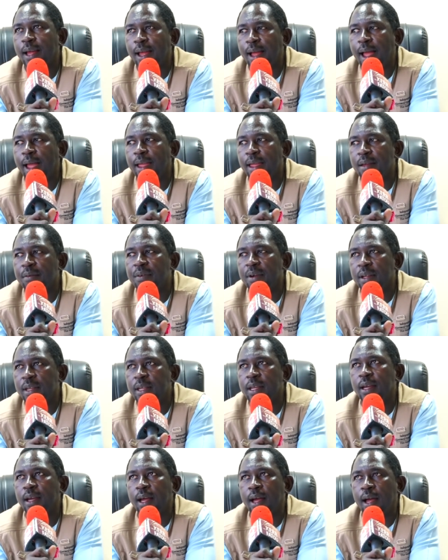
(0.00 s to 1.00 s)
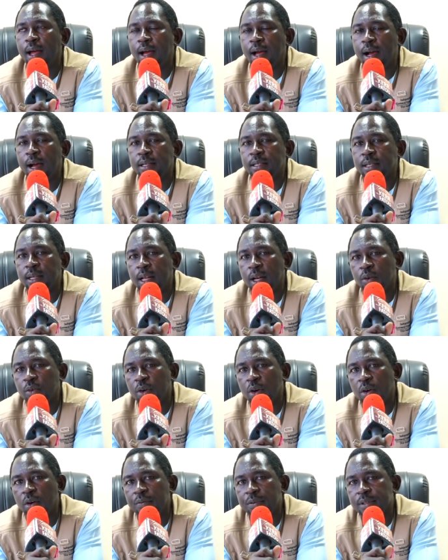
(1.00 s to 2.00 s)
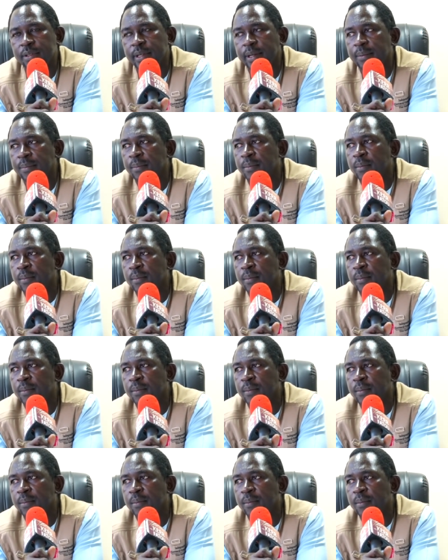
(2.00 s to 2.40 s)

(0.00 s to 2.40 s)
I ever hear as an electoral officer.